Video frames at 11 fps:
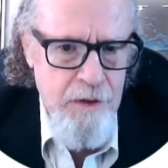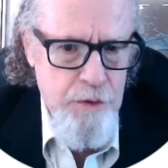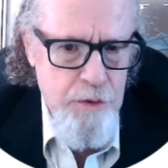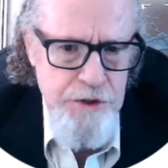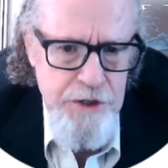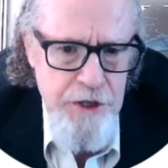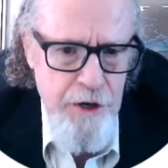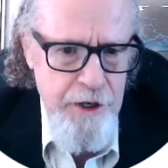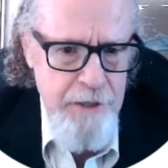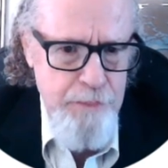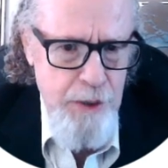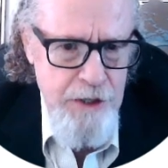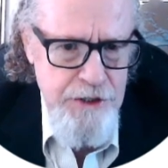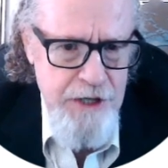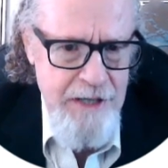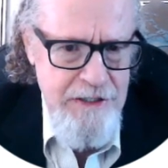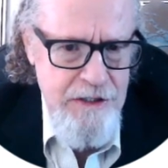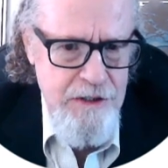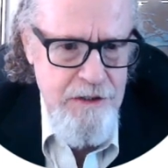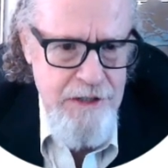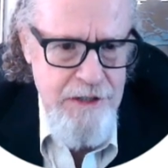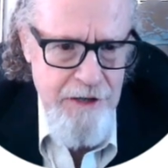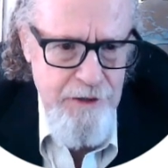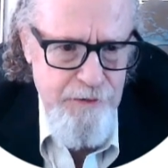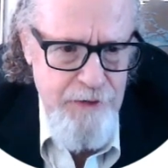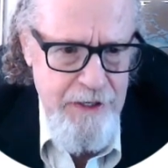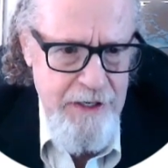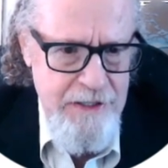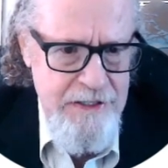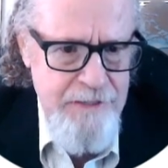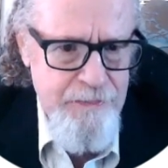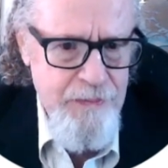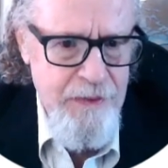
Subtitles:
through Sedona and Prescott, down to Phoenix.